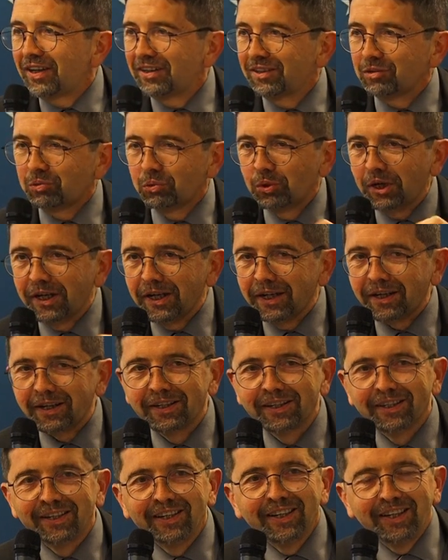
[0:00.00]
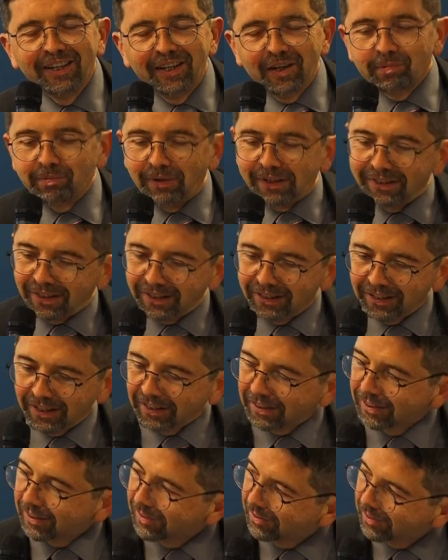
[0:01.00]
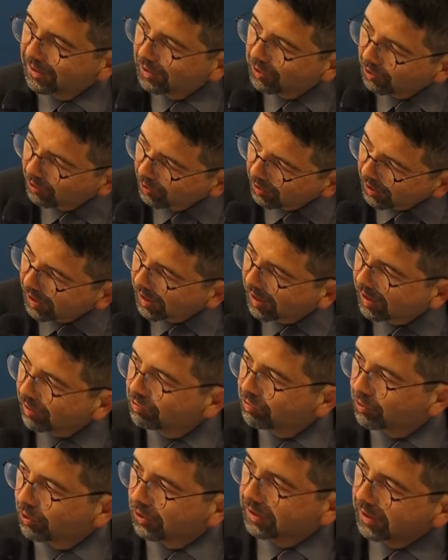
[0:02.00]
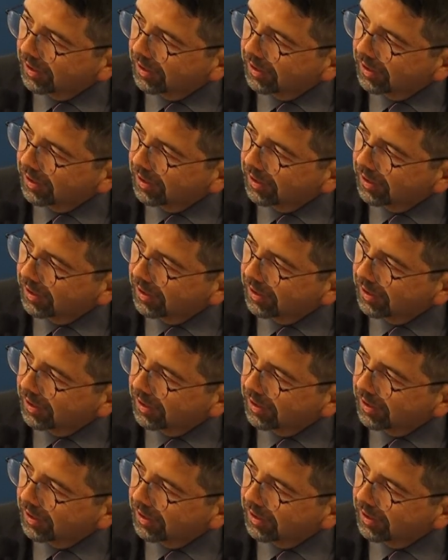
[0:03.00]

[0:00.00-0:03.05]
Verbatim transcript: and quicker. But I thank Theo uh, for